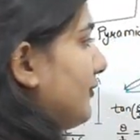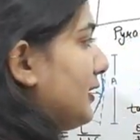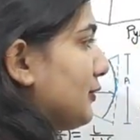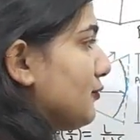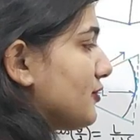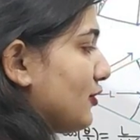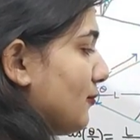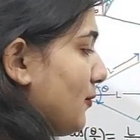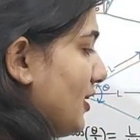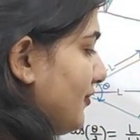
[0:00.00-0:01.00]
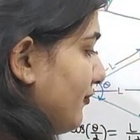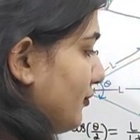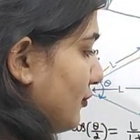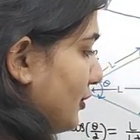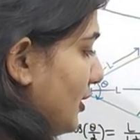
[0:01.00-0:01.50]
equal to zero point
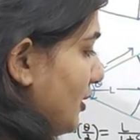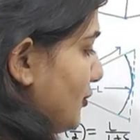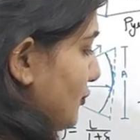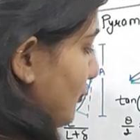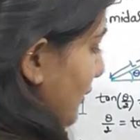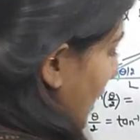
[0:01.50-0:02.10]
four. So